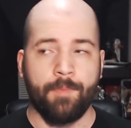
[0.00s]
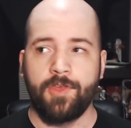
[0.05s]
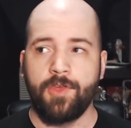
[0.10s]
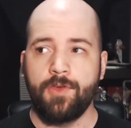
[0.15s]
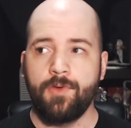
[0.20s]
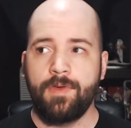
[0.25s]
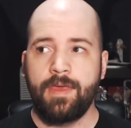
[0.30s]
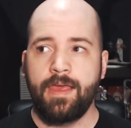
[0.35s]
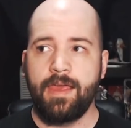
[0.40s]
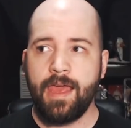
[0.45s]

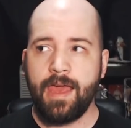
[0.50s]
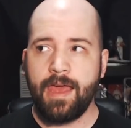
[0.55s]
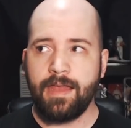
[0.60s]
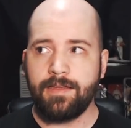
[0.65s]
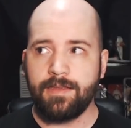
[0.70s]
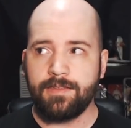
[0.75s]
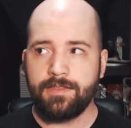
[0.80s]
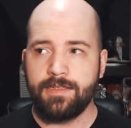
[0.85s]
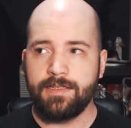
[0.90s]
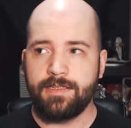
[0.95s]
You
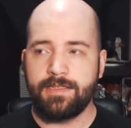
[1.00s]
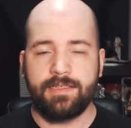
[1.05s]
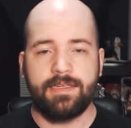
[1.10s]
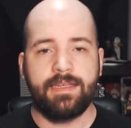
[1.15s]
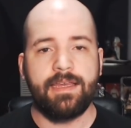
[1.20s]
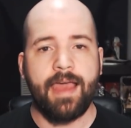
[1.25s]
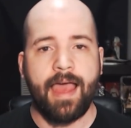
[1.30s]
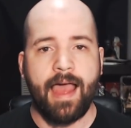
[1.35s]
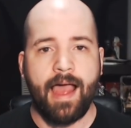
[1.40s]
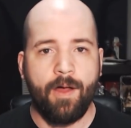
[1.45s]
get to
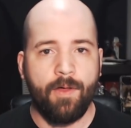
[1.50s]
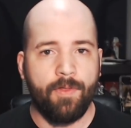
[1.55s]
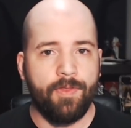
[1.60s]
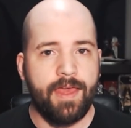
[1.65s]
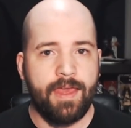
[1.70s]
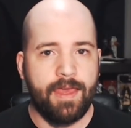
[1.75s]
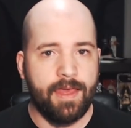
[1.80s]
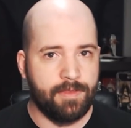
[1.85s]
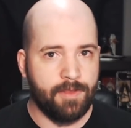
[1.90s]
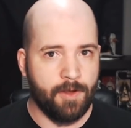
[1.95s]
see how
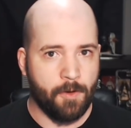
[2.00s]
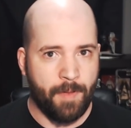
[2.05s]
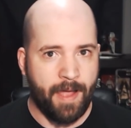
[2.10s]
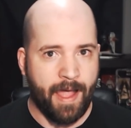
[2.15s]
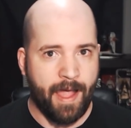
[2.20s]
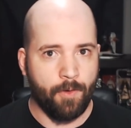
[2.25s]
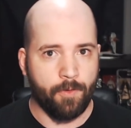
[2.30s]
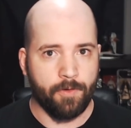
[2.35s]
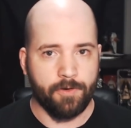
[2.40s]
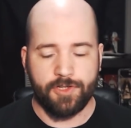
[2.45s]
they get their
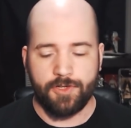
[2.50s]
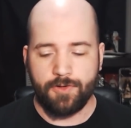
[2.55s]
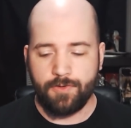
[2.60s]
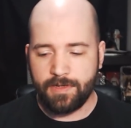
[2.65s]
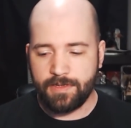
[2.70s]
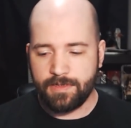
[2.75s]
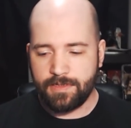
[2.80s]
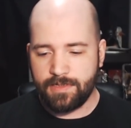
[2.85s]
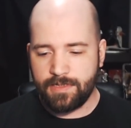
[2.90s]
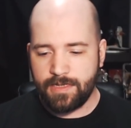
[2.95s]
powers. You
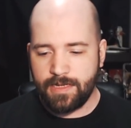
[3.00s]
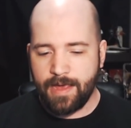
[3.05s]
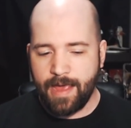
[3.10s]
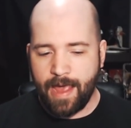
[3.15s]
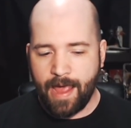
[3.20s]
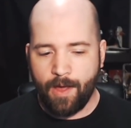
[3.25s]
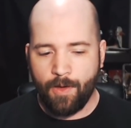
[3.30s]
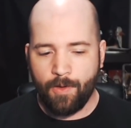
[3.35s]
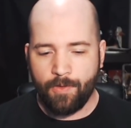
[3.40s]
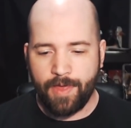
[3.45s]
can see
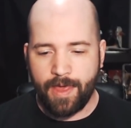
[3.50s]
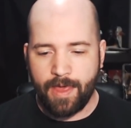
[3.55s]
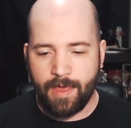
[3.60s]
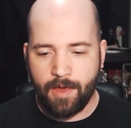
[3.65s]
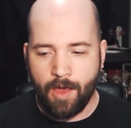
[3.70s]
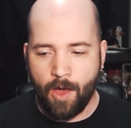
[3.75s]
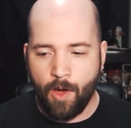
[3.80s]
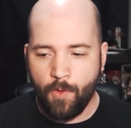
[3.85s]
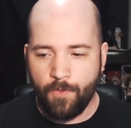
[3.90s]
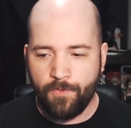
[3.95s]
how they
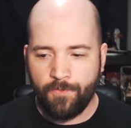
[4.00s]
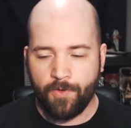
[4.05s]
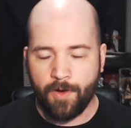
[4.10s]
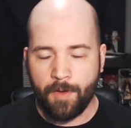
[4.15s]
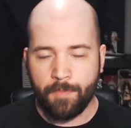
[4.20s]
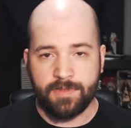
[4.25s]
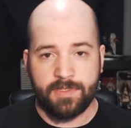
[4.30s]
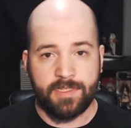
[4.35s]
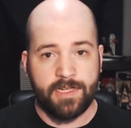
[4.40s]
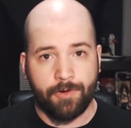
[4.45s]
go
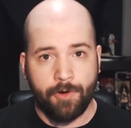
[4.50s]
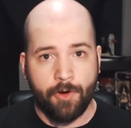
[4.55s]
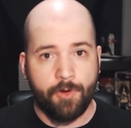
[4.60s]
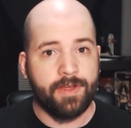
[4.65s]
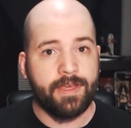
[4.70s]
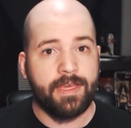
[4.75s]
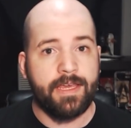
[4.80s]
from zero to